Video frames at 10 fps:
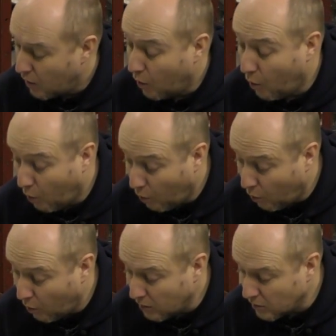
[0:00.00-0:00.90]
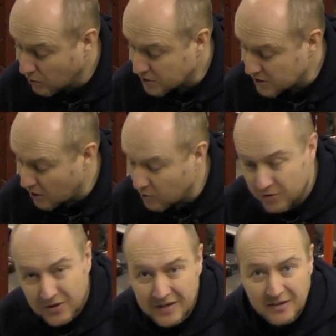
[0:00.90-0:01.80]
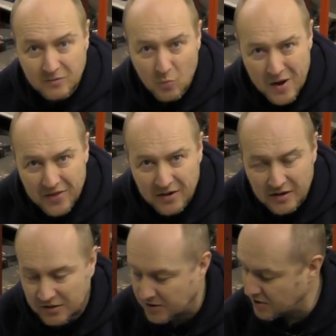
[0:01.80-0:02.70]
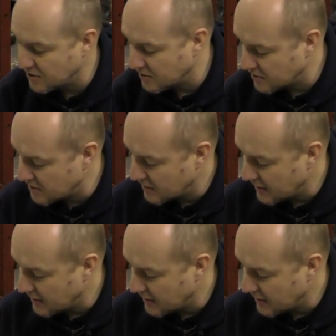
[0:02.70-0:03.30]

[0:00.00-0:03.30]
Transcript: or also the weather conditions.